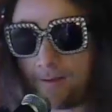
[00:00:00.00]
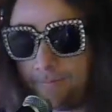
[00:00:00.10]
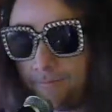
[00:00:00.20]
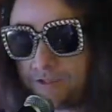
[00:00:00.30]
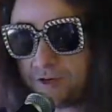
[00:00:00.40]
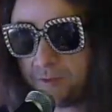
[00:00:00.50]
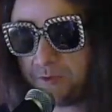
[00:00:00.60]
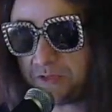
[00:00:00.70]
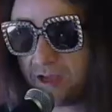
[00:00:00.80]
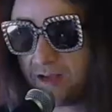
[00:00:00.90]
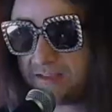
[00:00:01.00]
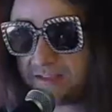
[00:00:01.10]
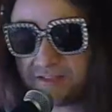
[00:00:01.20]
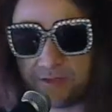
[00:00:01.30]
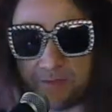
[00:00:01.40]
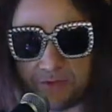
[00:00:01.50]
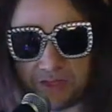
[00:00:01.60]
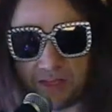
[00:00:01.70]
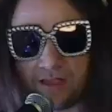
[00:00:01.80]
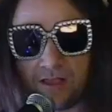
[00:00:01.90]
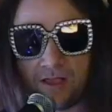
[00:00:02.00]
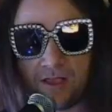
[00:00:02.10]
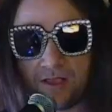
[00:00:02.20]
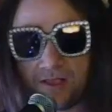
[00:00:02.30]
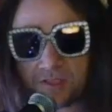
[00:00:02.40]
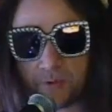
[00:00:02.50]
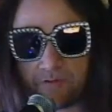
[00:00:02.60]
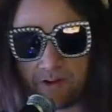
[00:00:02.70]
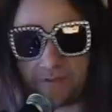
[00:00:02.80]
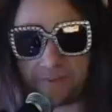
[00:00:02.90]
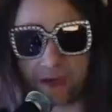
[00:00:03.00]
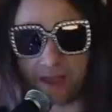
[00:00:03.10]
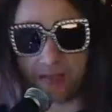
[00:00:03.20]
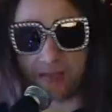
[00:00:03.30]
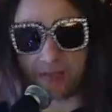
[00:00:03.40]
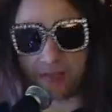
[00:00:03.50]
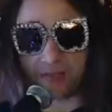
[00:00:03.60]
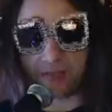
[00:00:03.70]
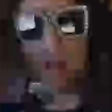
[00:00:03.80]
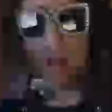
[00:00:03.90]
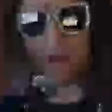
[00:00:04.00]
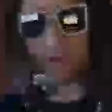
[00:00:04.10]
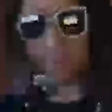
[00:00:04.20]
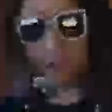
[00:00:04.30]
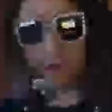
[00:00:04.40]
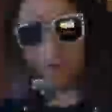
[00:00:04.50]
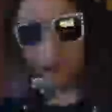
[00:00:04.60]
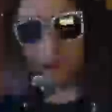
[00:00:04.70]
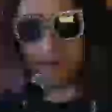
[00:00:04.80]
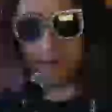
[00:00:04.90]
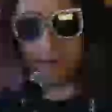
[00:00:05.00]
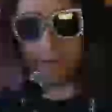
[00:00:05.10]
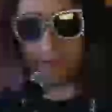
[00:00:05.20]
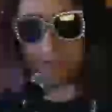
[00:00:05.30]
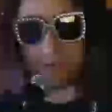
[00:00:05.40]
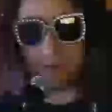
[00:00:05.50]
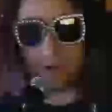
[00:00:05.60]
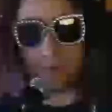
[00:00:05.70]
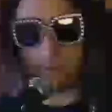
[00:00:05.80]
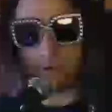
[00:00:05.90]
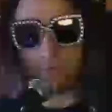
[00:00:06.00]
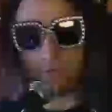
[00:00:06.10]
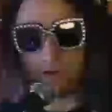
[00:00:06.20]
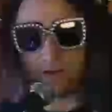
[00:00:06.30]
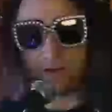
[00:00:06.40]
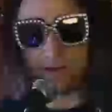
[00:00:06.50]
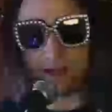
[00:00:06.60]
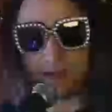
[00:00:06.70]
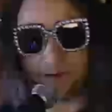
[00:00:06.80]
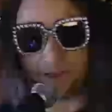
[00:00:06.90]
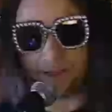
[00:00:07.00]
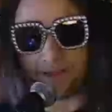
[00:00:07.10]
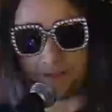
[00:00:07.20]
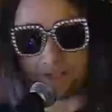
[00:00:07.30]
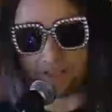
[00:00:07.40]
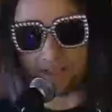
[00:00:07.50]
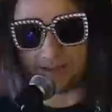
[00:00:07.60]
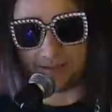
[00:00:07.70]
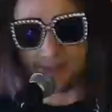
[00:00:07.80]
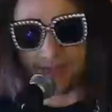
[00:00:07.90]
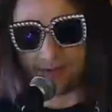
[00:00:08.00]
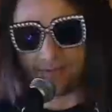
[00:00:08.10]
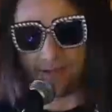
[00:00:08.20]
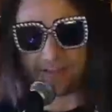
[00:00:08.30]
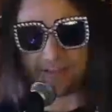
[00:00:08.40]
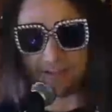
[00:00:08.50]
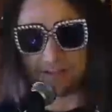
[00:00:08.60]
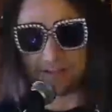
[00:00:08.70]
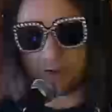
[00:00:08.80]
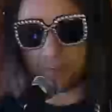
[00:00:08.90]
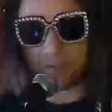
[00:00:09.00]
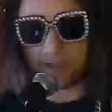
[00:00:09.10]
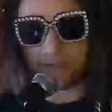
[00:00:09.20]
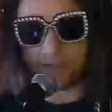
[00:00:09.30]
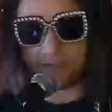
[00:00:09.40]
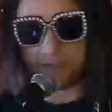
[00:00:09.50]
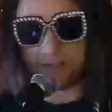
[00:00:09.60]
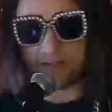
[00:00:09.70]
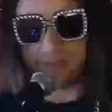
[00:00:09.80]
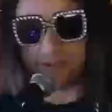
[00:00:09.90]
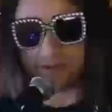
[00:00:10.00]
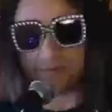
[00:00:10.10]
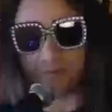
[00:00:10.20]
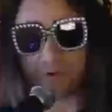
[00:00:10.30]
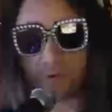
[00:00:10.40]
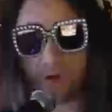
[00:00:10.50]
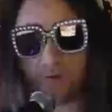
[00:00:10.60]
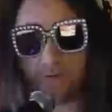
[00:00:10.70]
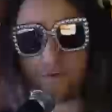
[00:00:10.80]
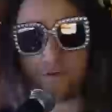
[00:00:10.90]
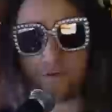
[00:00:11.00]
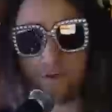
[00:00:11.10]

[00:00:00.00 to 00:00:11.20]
Let's turn the music on because this is good music. So we run to the right. There's a block in our way right here. We just go up, over, and down again, just like that. Well, it's a little slow, but yeah, you get the idea. There's the first waterfall.